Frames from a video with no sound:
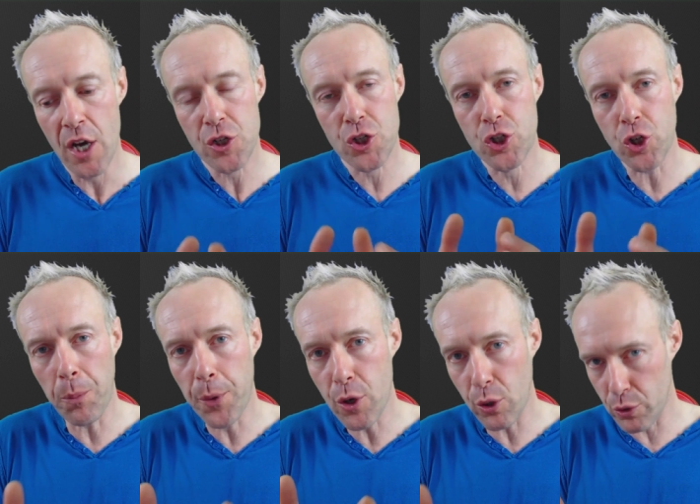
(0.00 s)

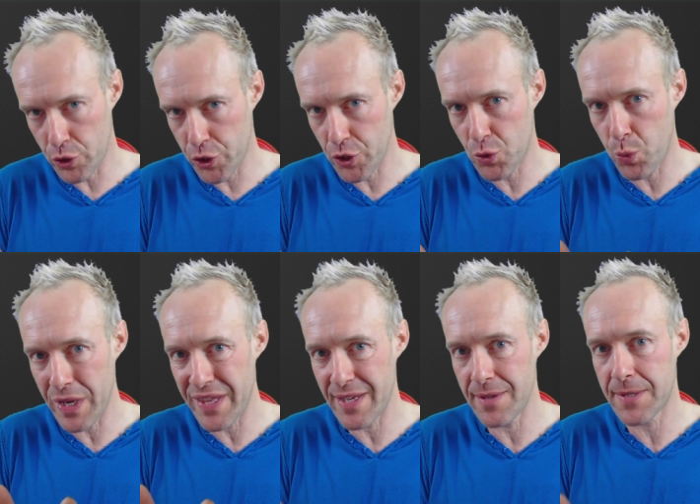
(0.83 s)
subcultures
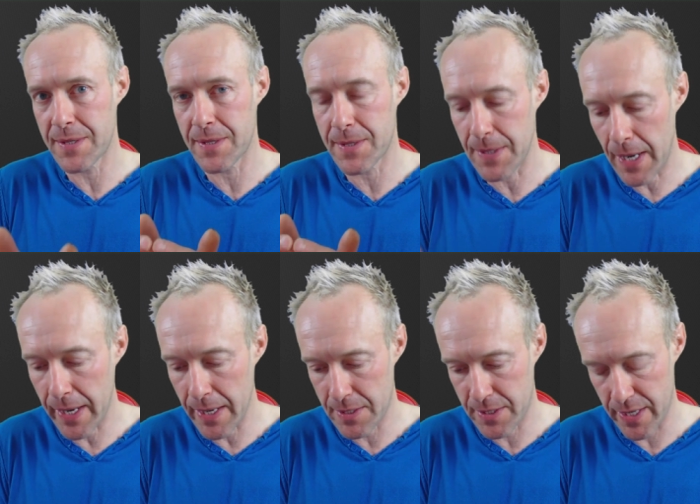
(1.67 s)
within
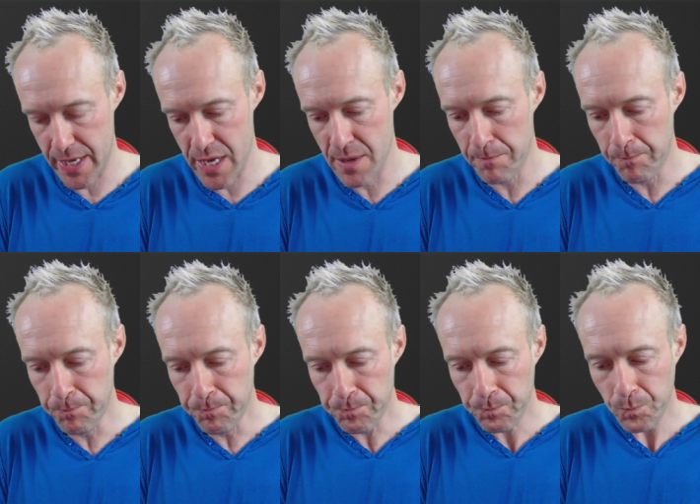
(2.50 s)
society
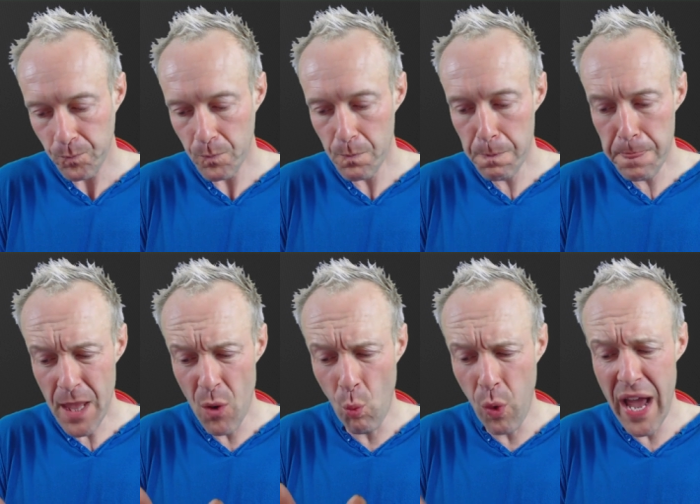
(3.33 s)

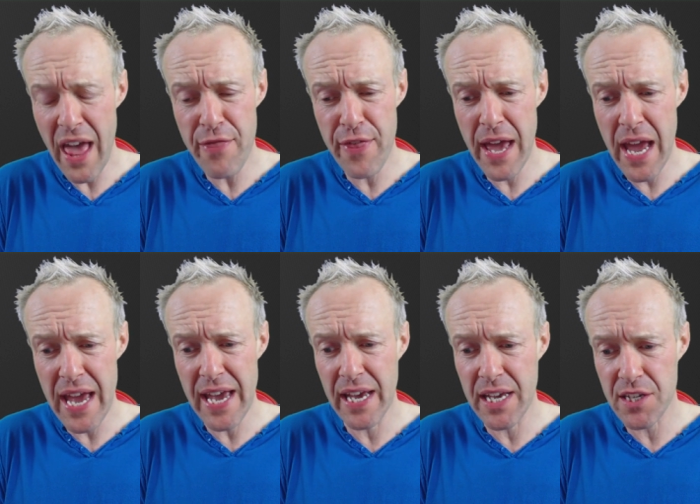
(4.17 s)
where there
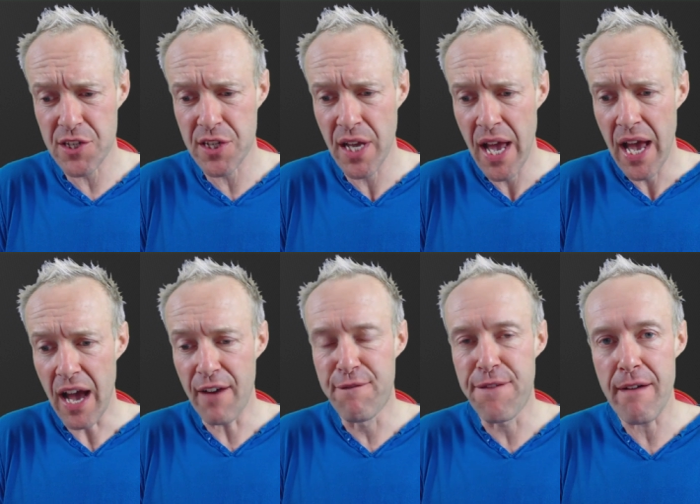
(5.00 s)
is
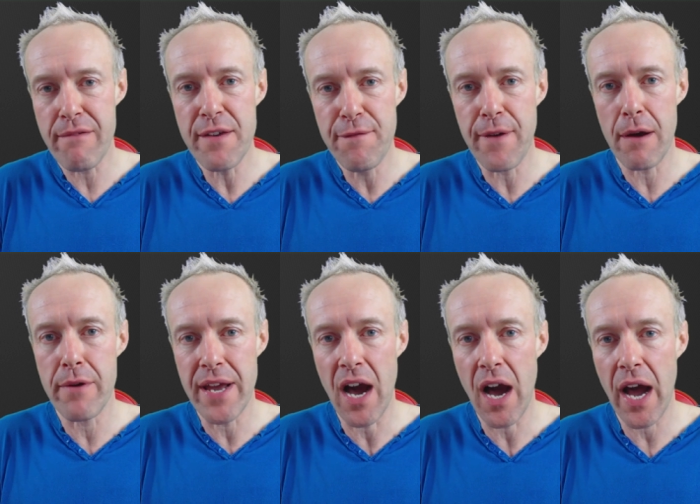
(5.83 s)
a very,
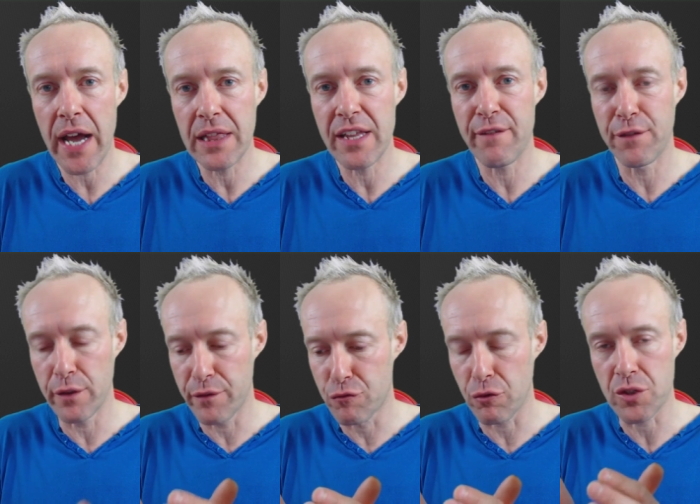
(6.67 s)
very high level
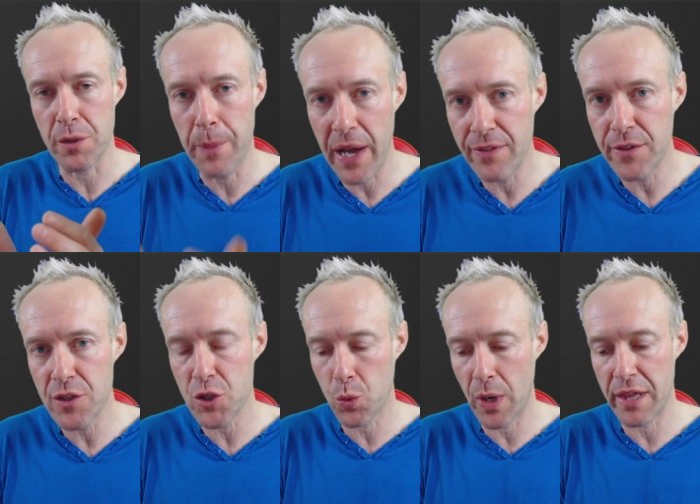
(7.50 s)
of drug
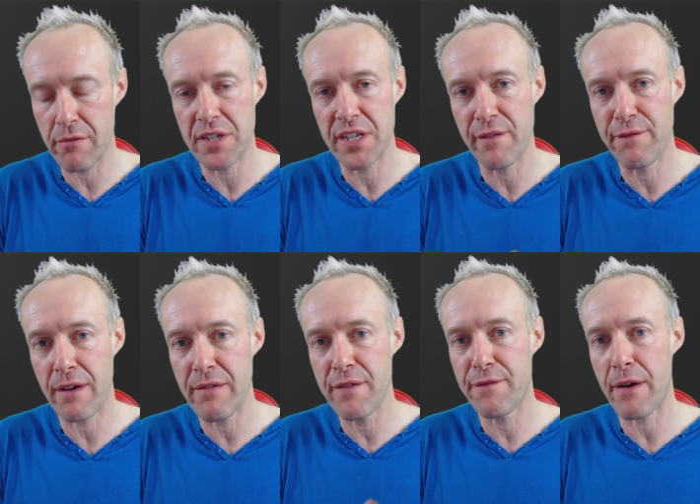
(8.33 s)
dependence, where there is a
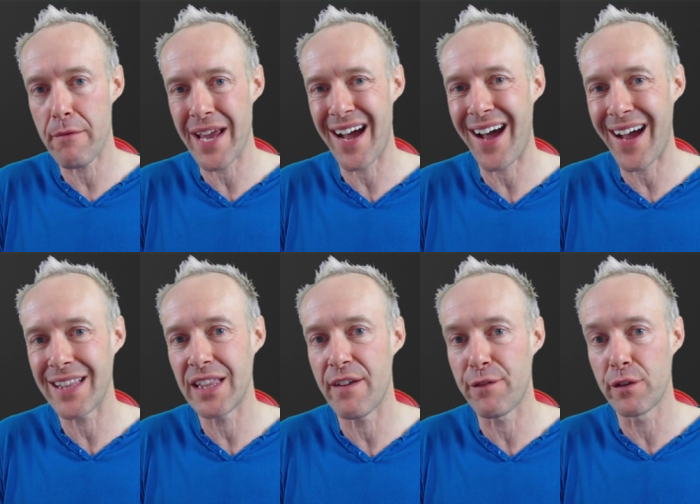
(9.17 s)
very, very high
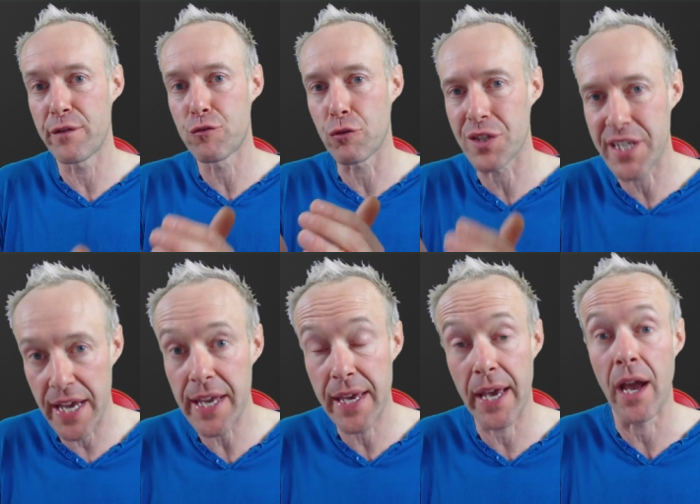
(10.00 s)
level of drug
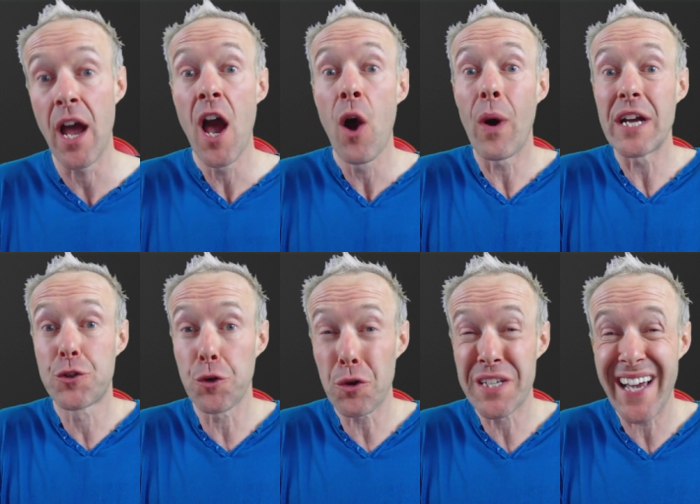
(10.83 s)
taking, where
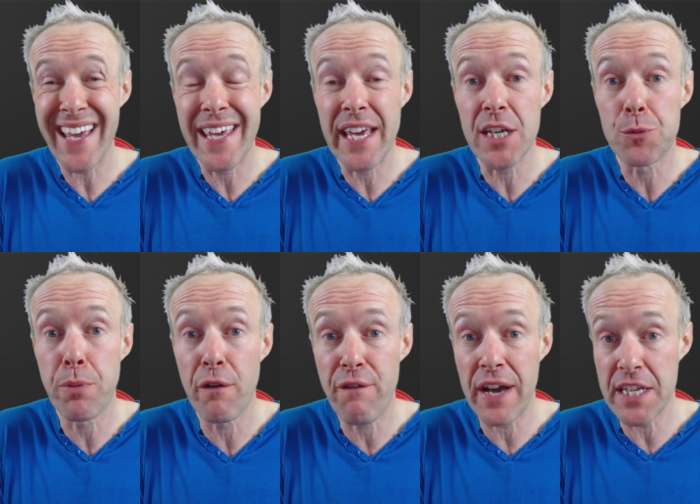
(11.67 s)
drug taking is
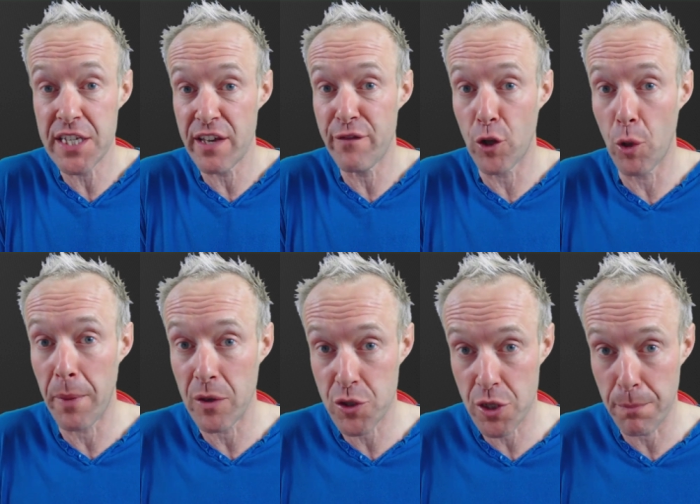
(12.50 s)
pervasive
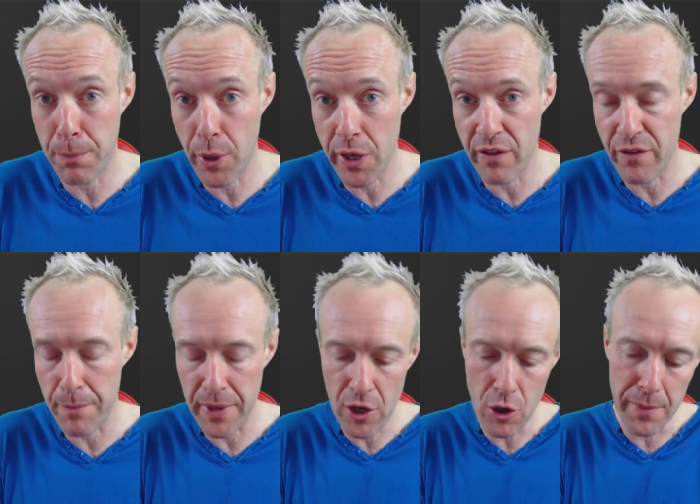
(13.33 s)
almost to the point of it
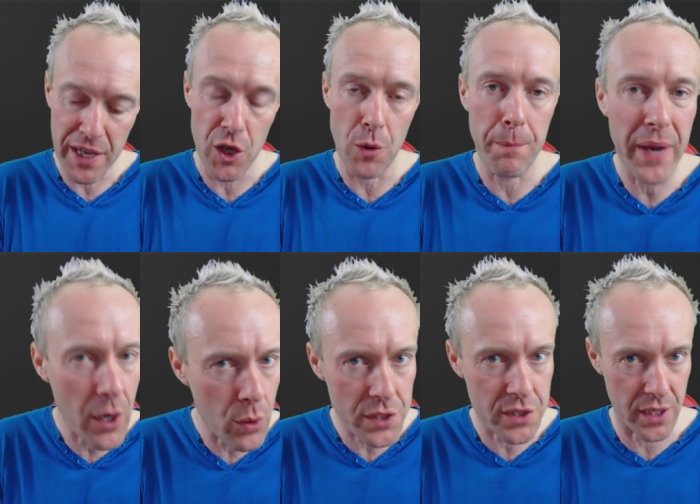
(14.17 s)
becoming
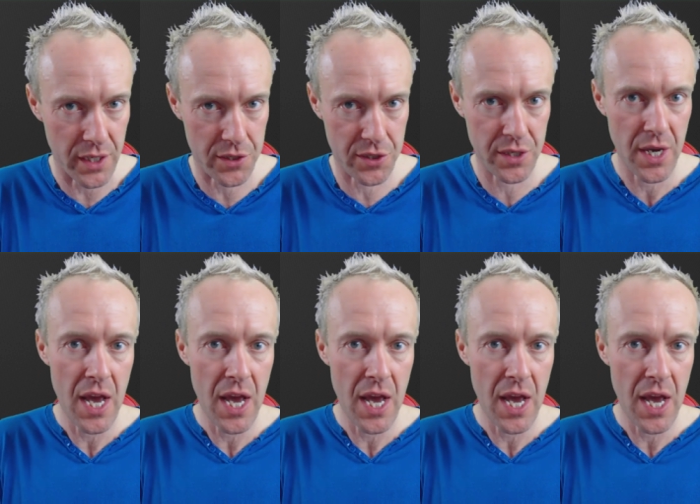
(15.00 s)
ubiquitous.